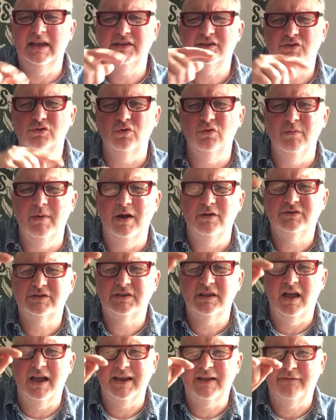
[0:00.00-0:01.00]
it's
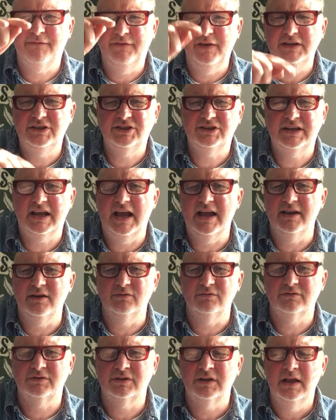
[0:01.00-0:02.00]
almost like fish
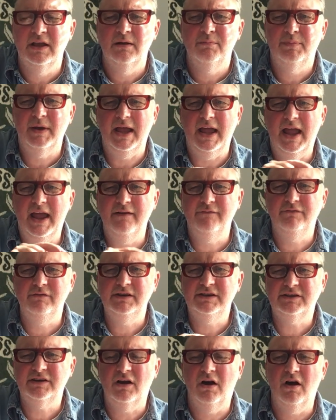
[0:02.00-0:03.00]
scales. But
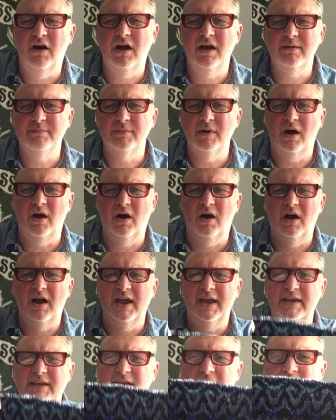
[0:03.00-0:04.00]
every time
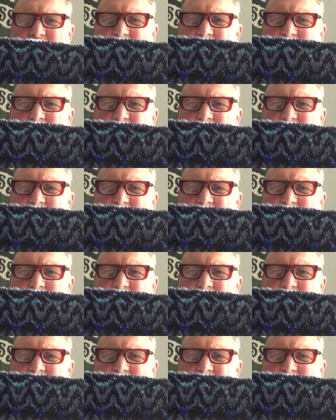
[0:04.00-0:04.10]
I